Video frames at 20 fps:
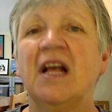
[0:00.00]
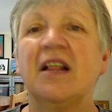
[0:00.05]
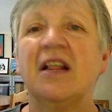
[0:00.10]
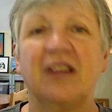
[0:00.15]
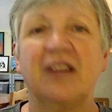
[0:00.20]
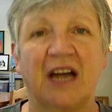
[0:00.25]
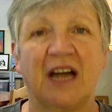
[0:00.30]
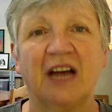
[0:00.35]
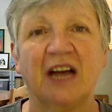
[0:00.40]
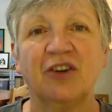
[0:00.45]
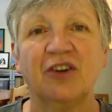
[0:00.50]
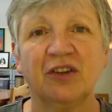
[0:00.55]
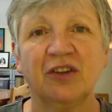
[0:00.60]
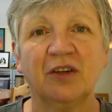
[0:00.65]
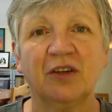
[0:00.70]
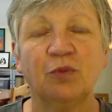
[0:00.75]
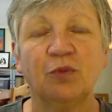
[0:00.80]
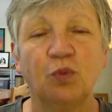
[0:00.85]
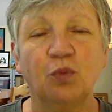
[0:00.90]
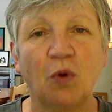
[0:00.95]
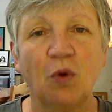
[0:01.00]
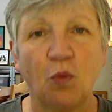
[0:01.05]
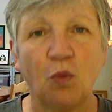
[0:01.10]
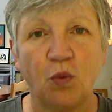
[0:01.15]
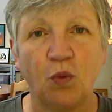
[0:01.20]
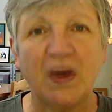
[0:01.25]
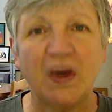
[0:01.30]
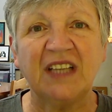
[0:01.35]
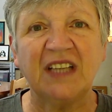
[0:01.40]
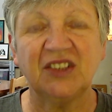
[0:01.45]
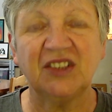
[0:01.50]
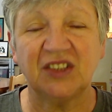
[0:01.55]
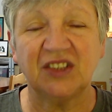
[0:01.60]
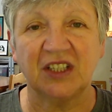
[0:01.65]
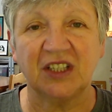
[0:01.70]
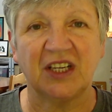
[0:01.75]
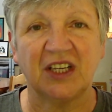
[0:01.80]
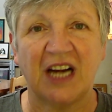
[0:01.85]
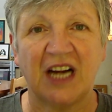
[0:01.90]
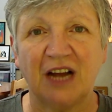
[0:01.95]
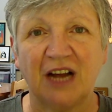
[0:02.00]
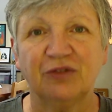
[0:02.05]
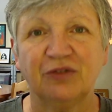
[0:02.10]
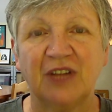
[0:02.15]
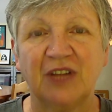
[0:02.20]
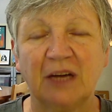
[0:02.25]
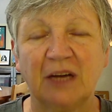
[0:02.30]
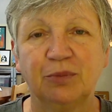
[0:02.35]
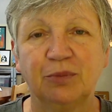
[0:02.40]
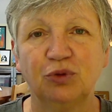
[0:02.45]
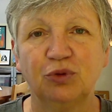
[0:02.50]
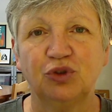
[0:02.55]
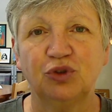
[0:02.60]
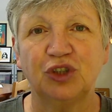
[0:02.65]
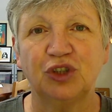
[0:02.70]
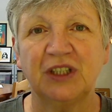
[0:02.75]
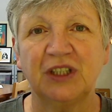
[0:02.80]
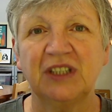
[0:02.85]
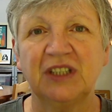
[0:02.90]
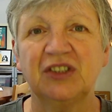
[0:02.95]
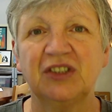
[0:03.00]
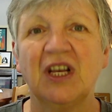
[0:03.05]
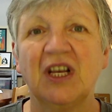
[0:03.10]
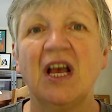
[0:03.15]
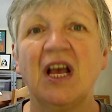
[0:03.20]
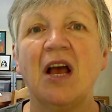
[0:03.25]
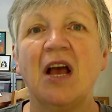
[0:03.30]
There are other ways to graft apple trees,